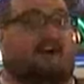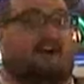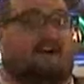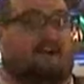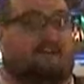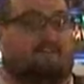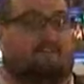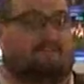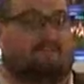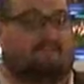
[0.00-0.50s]

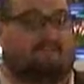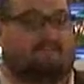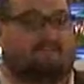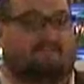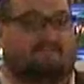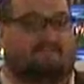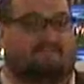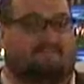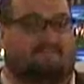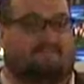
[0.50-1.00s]
time.
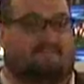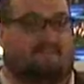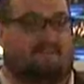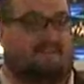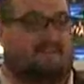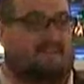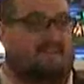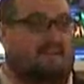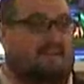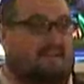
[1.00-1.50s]

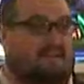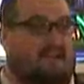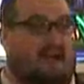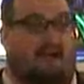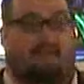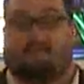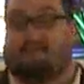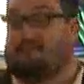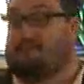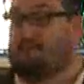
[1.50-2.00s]

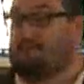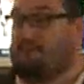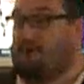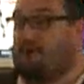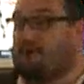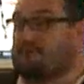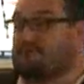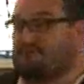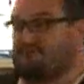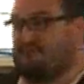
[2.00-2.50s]
Now, for the
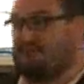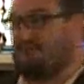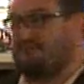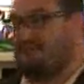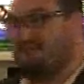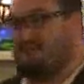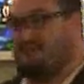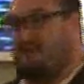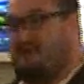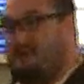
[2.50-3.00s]
person
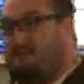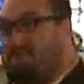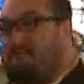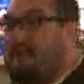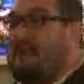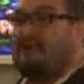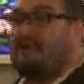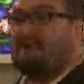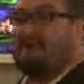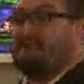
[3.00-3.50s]

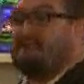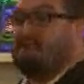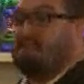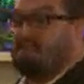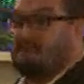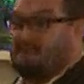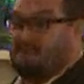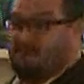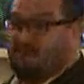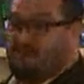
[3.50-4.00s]
making
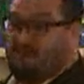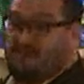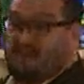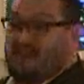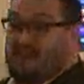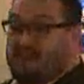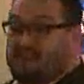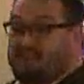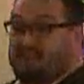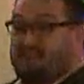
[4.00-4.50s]
the
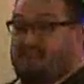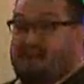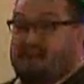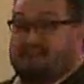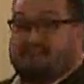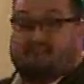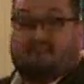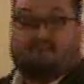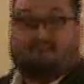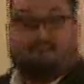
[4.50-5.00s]
meal, it's a
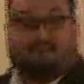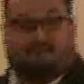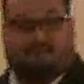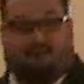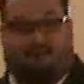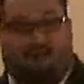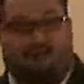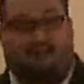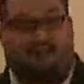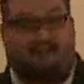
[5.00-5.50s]
lot
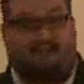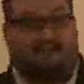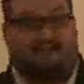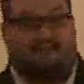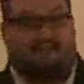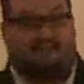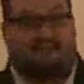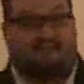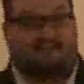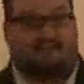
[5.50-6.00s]
different, right?
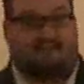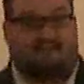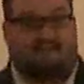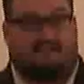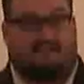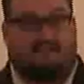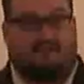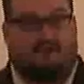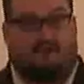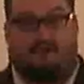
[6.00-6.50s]

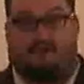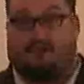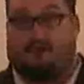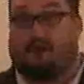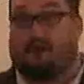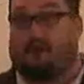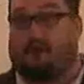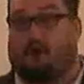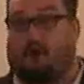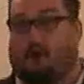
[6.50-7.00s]

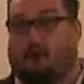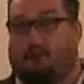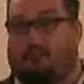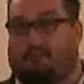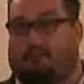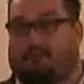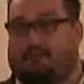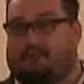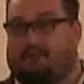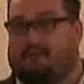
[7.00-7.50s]
Their
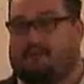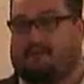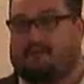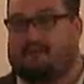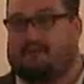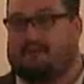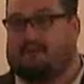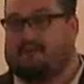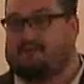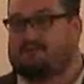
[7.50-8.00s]
hope
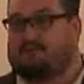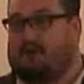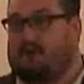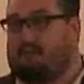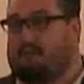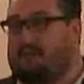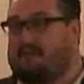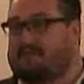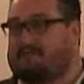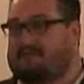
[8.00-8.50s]
is
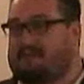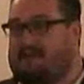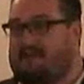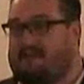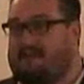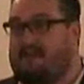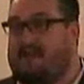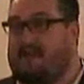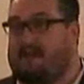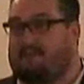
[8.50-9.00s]
all based
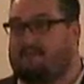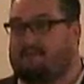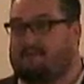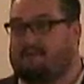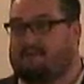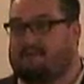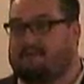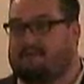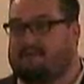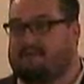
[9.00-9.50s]
on them.
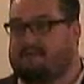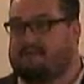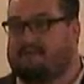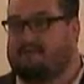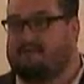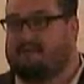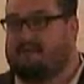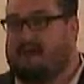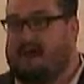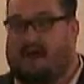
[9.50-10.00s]

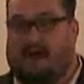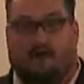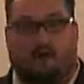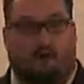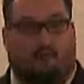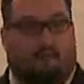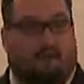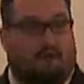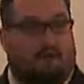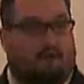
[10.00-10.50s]
I
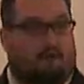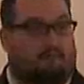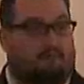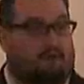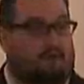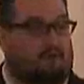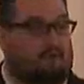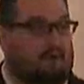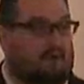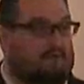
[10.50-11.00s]
hope I
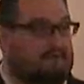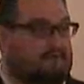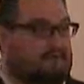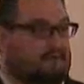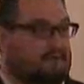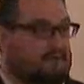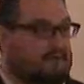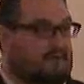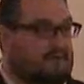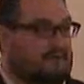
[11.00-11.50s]
don't burn my
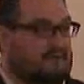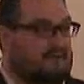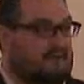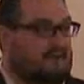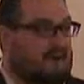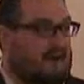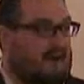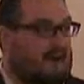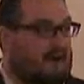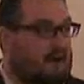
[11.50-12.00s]
food.
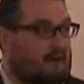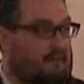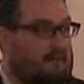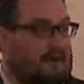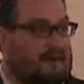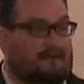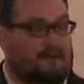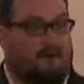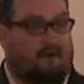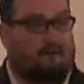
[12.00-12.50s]
I
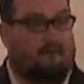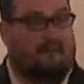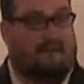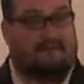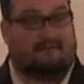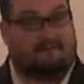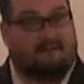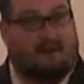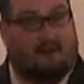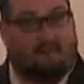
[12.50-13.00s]
hope I don't
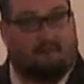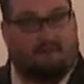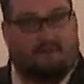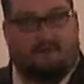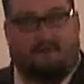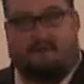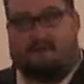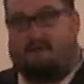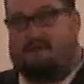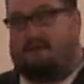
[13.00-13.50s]
mess
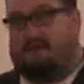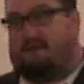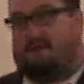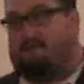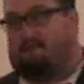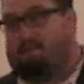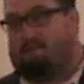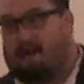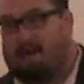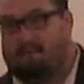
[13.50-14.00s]
up.
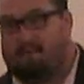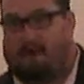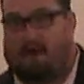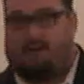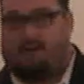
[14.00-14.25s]
My